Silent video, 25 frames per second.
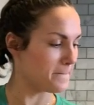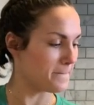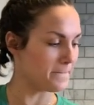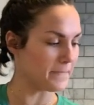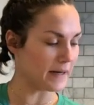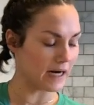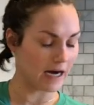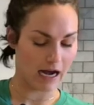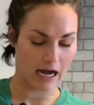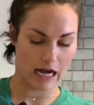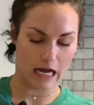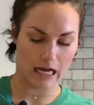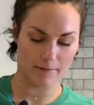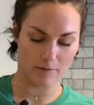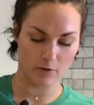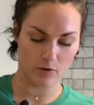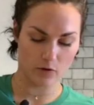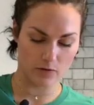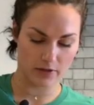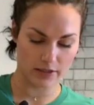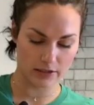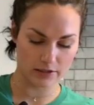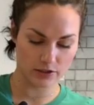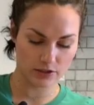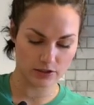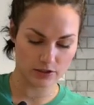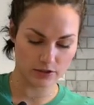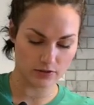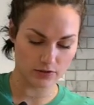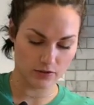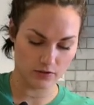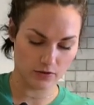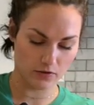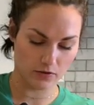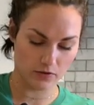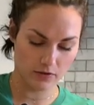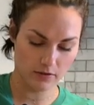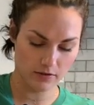I'm going
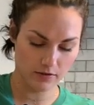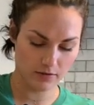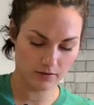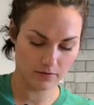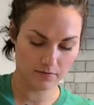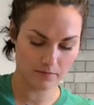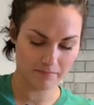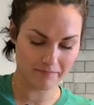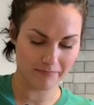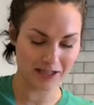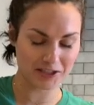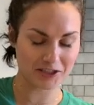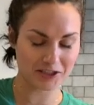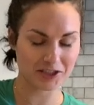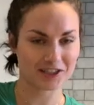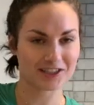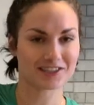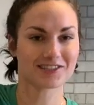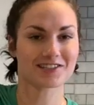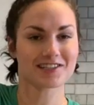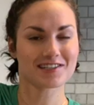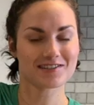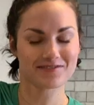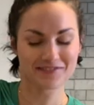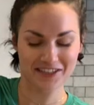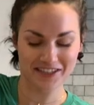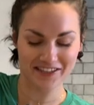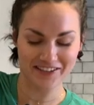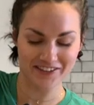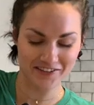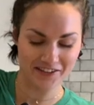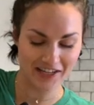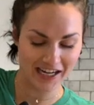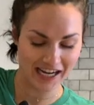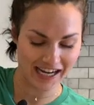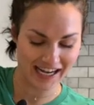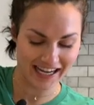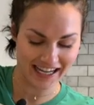to measure just for
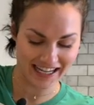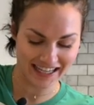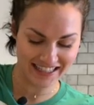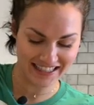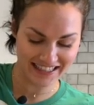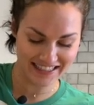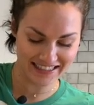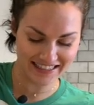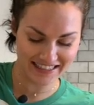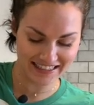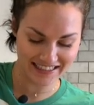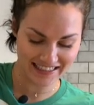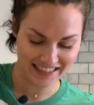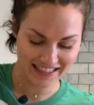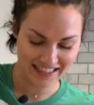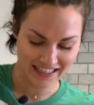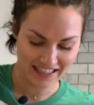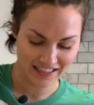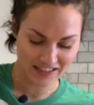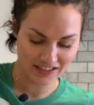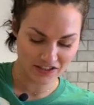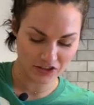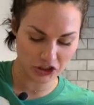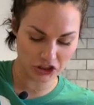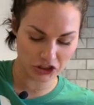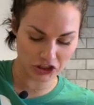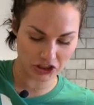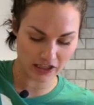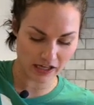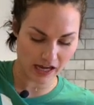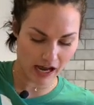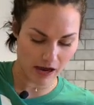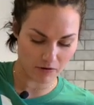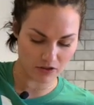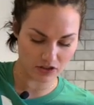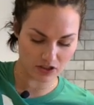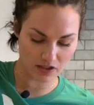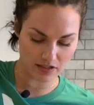you guys. Usually
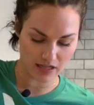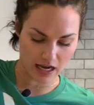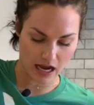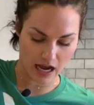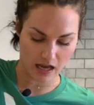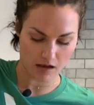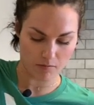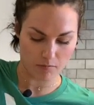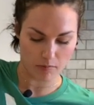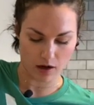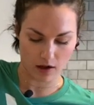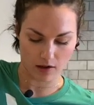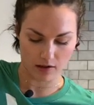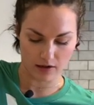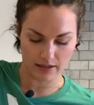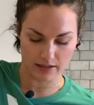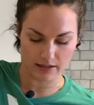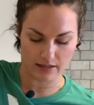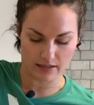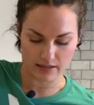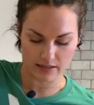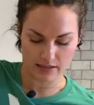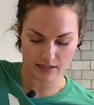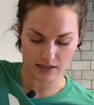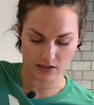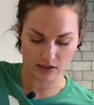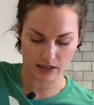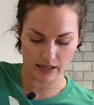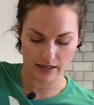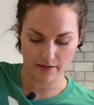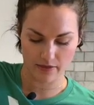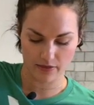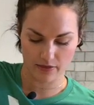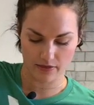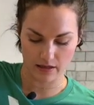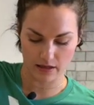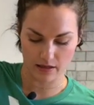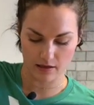I would just eyeball it until I
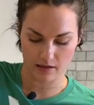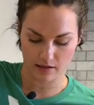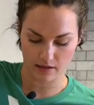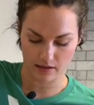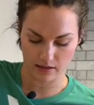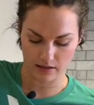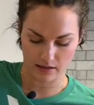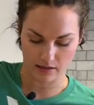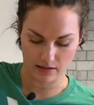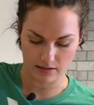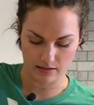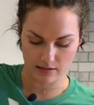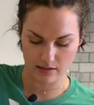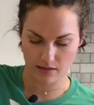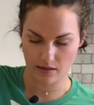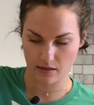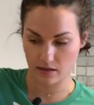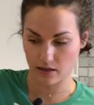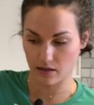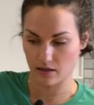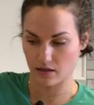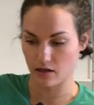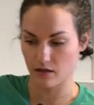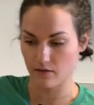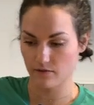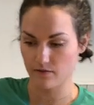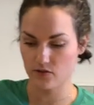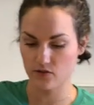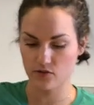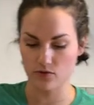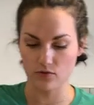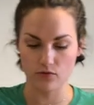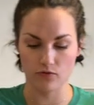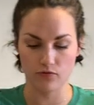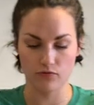think it's thick enough to